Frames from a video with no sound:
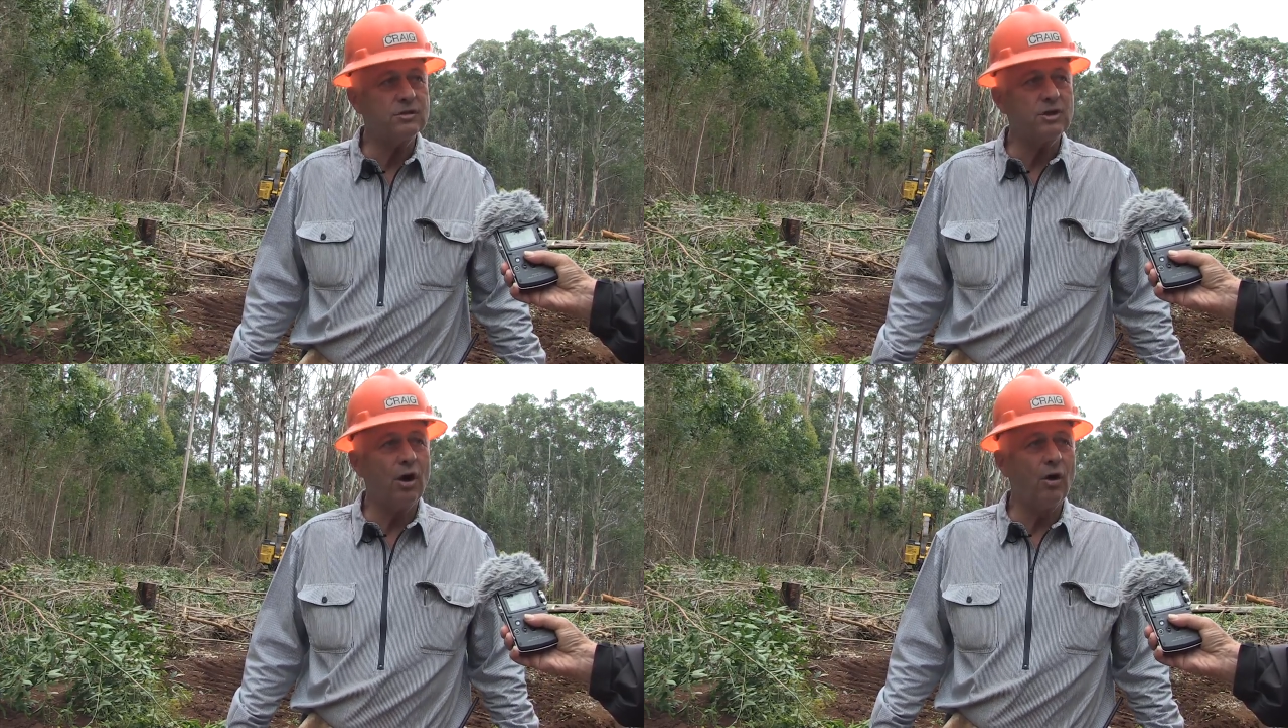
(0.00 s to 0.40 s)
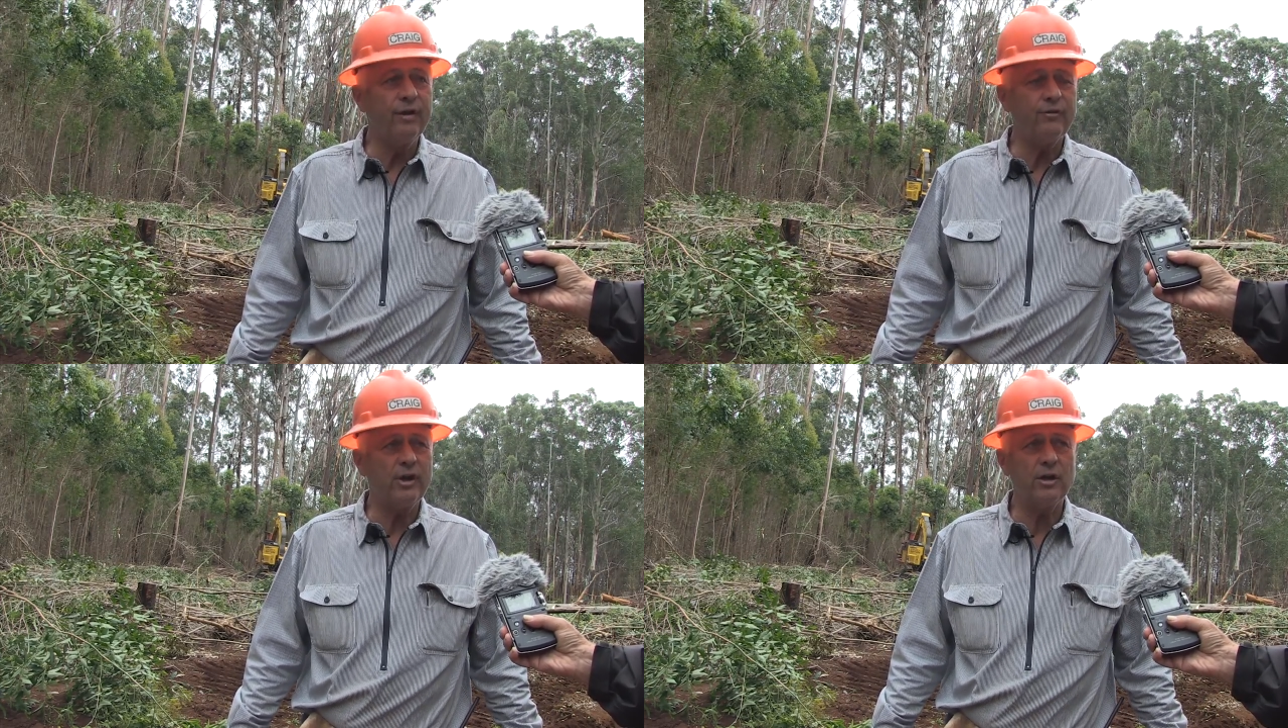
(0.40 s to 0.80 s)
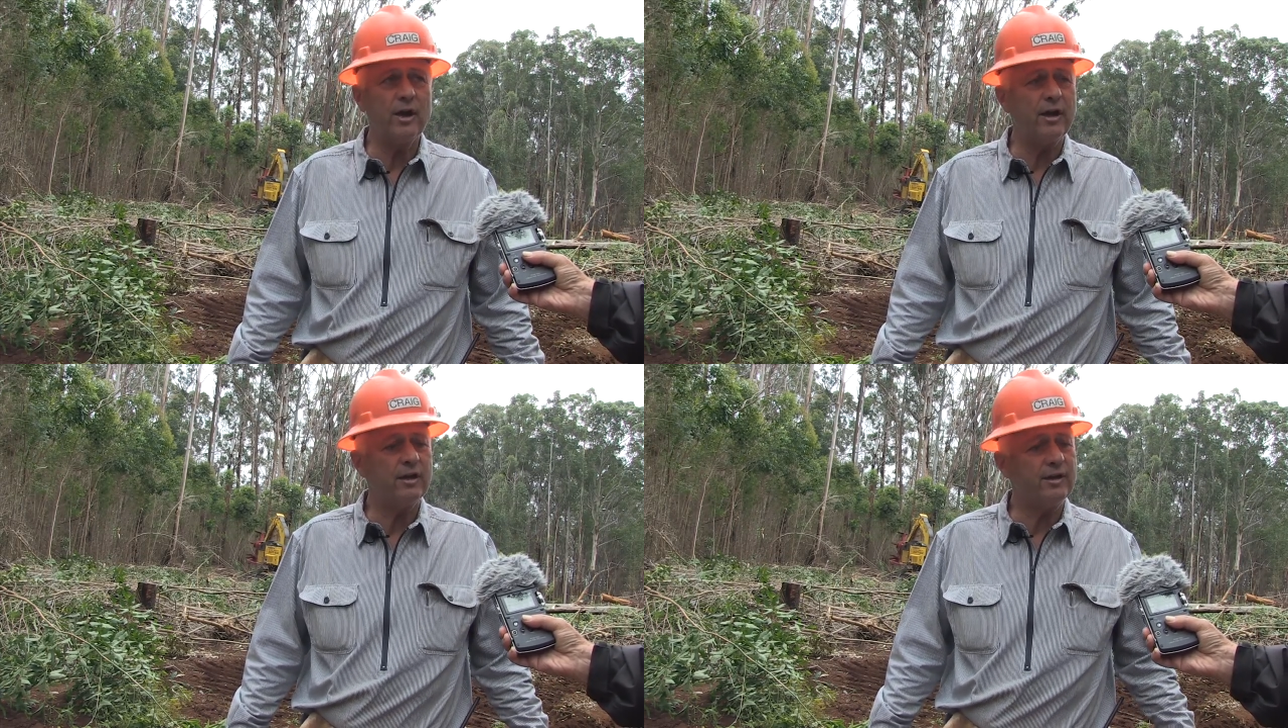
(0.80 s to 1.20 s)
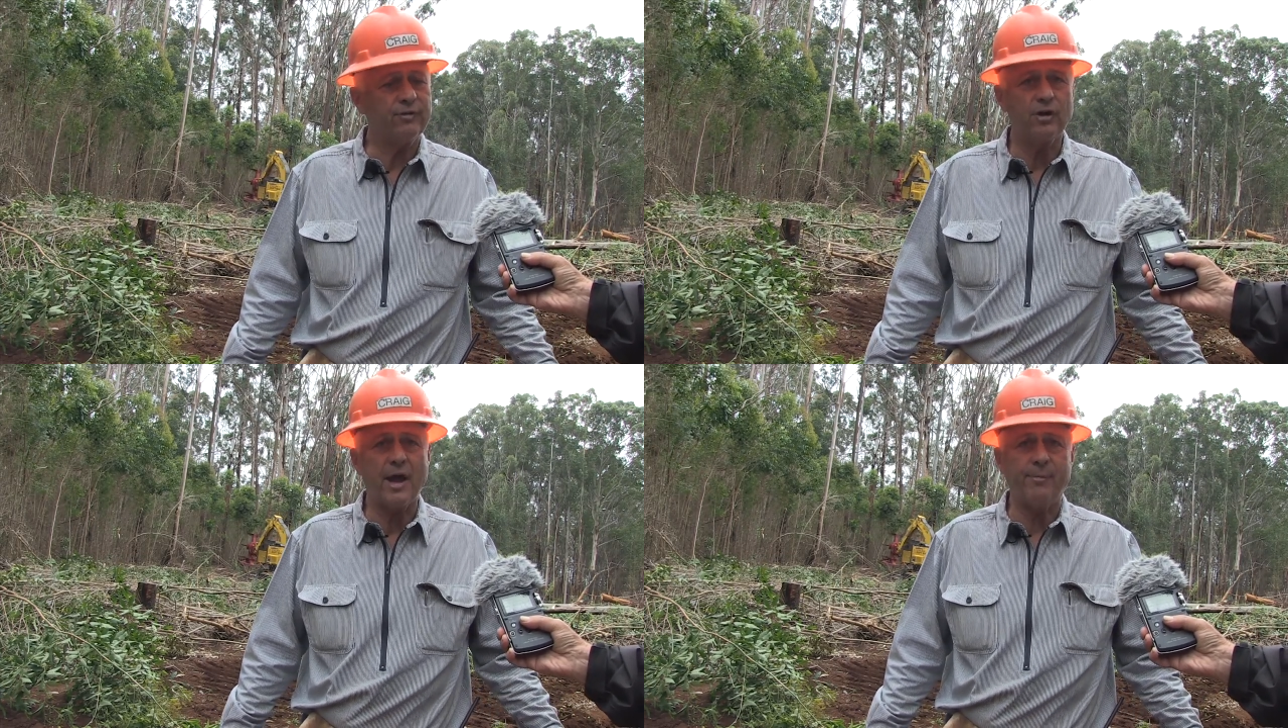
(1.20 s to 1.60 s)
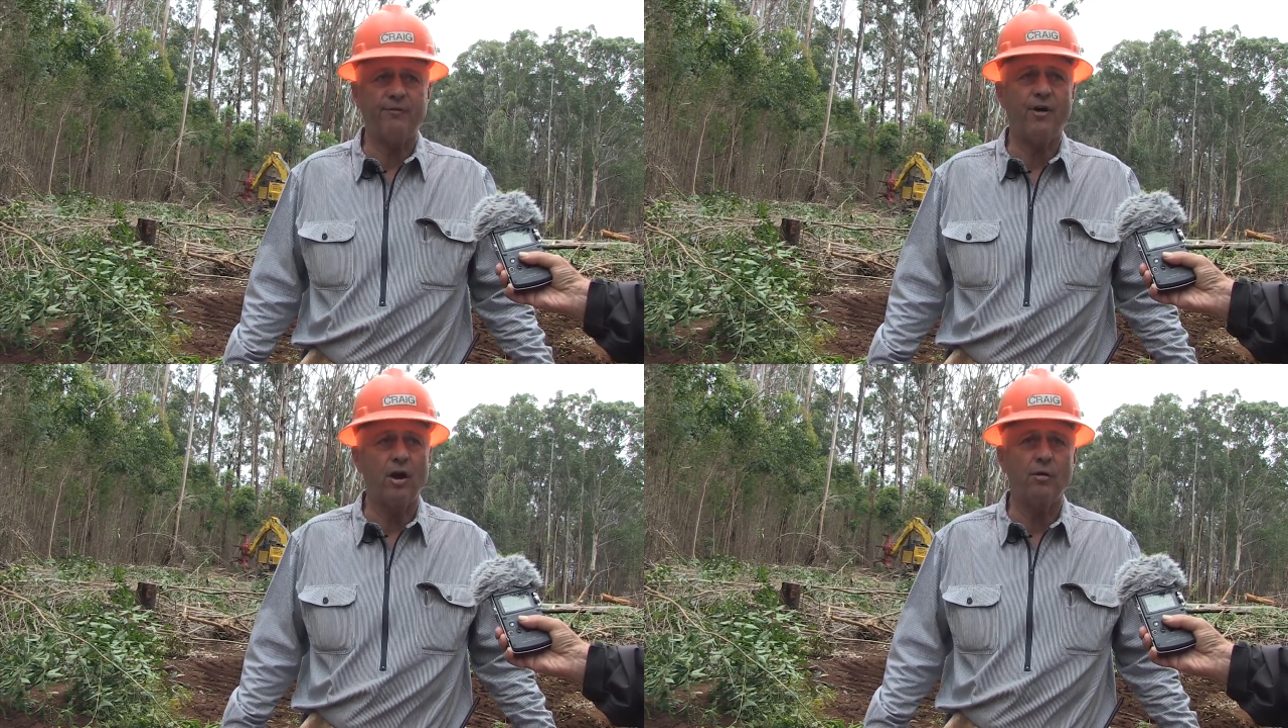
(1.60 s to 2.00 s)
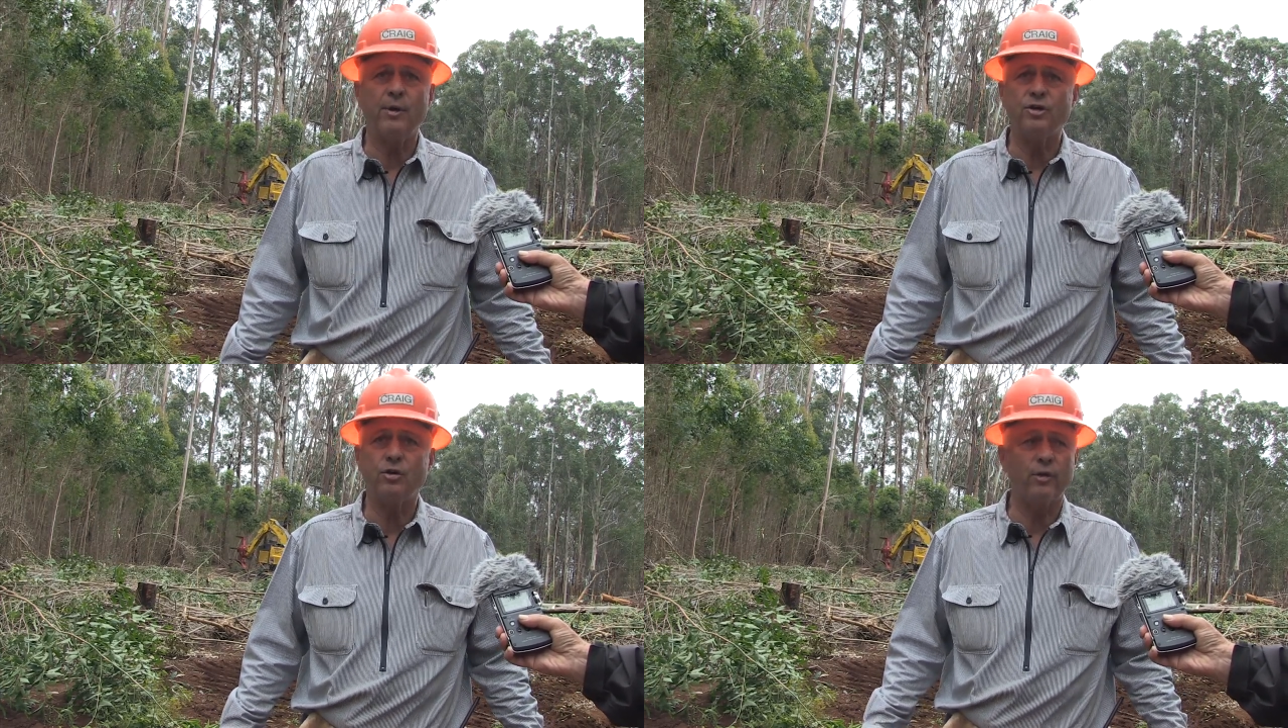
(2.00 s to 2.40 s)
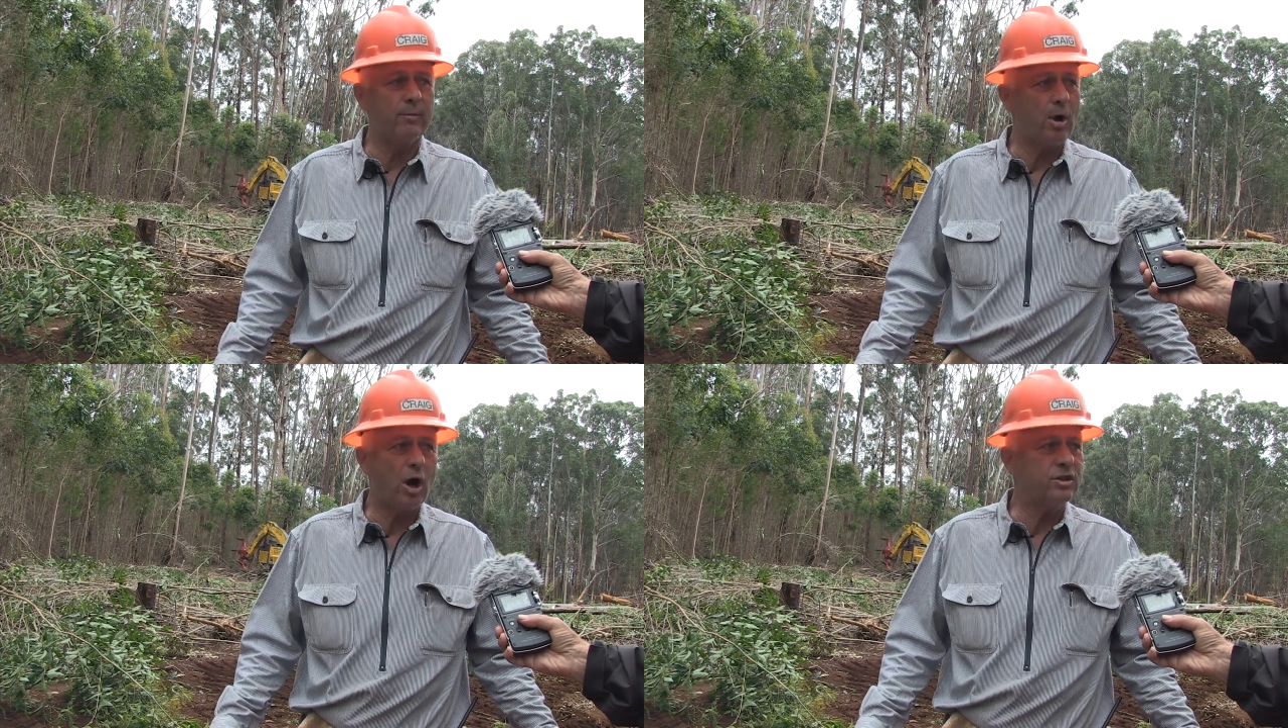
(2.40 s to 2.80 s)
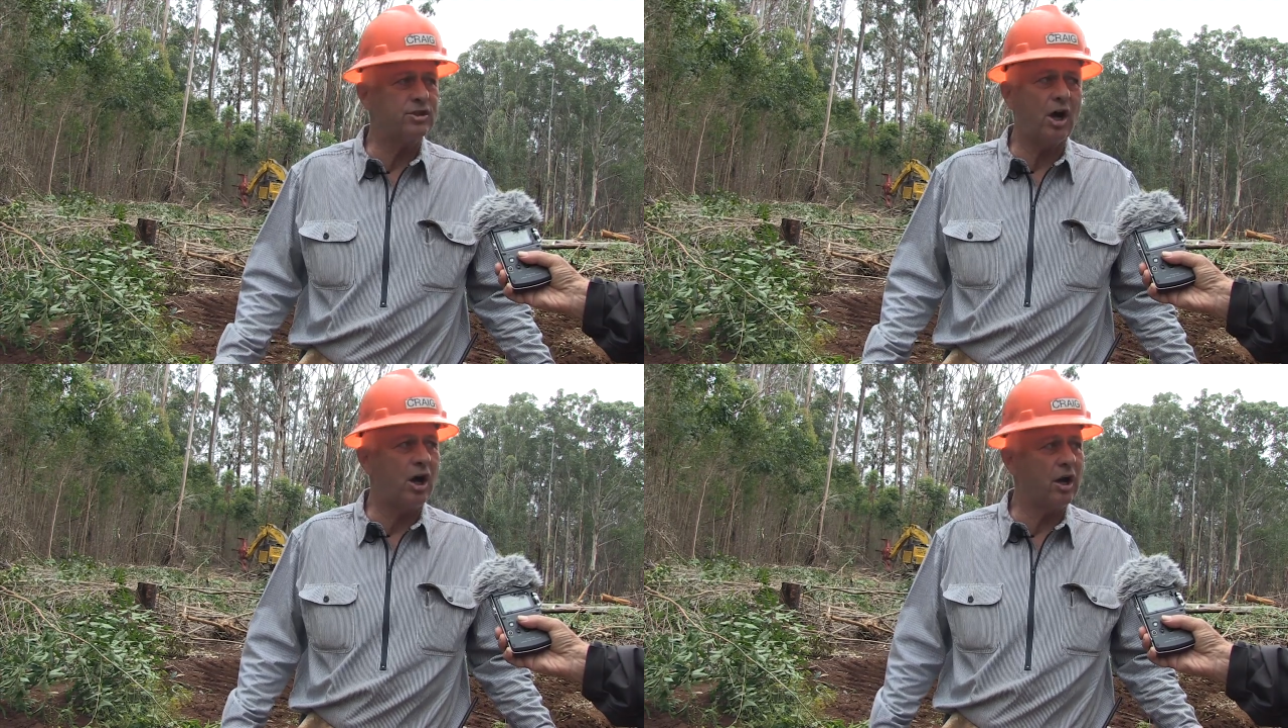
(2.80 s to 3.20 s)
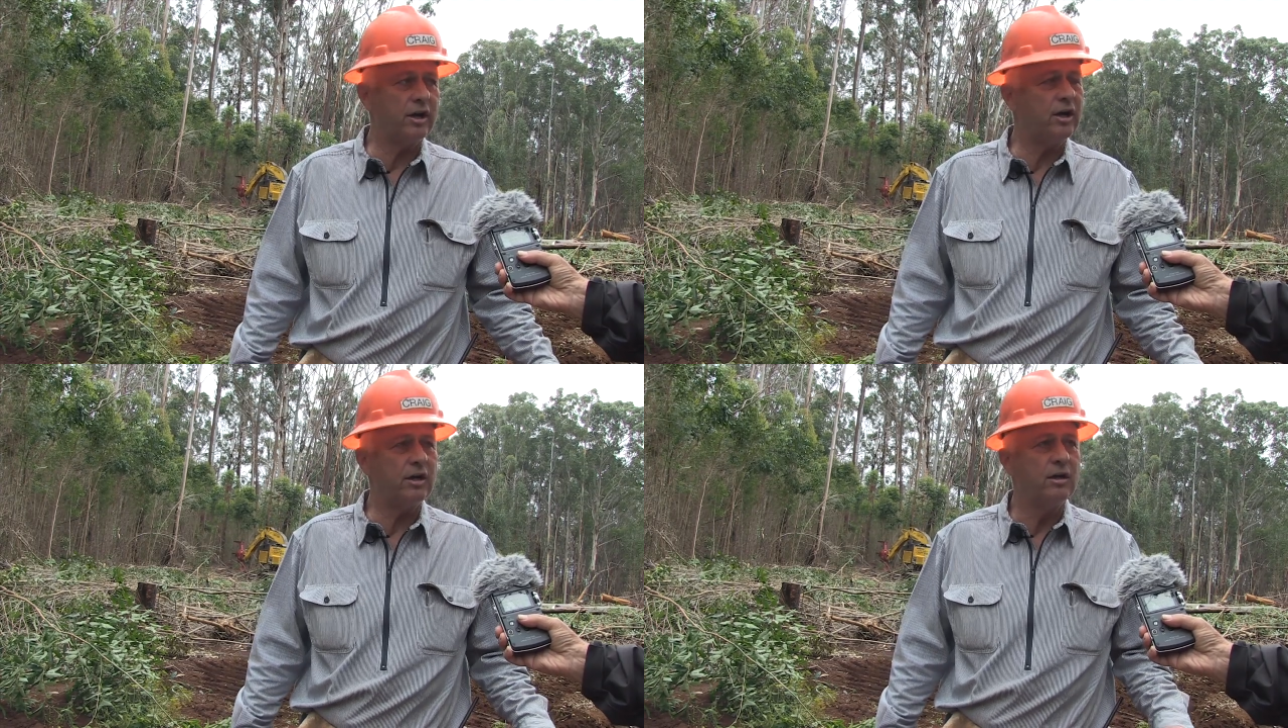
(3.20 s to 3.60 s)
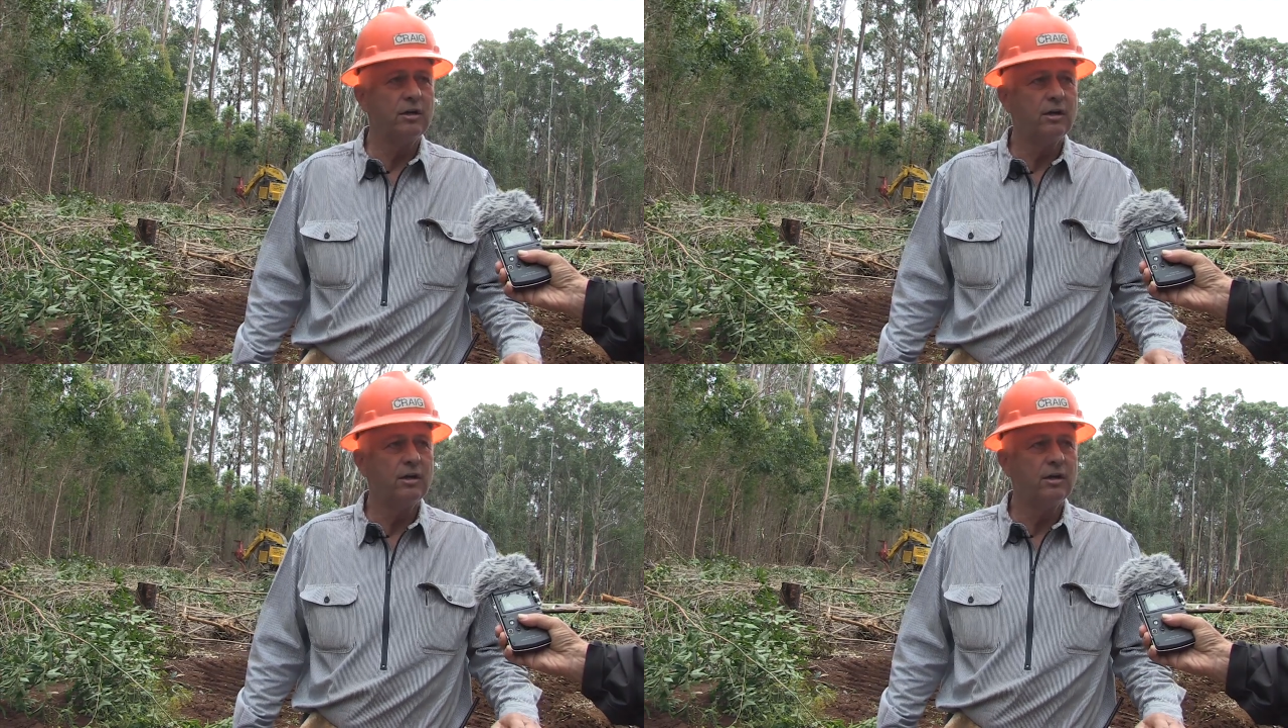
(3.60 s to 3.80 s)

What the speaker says: So if we'd have done a different type of faller buncher with a bar saw on it,